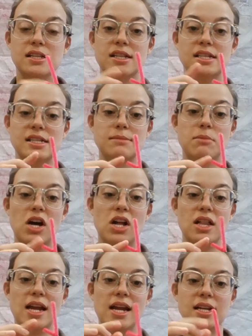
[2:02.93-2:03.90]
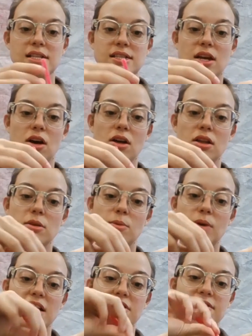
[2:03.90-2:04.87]
small end all the
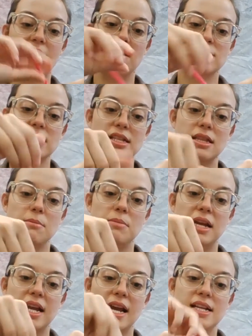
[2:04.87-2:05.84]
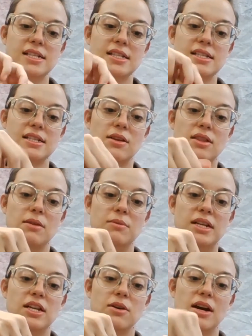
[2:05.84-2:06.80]
way around the big end so that
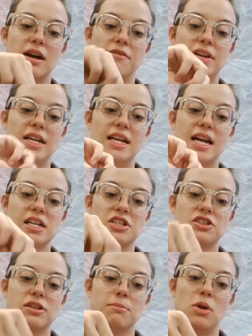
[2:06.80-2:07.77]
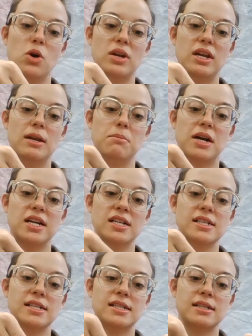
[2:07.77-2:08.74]
we don't have any extra pokey
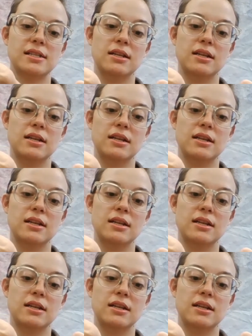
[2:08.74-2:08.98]
parts.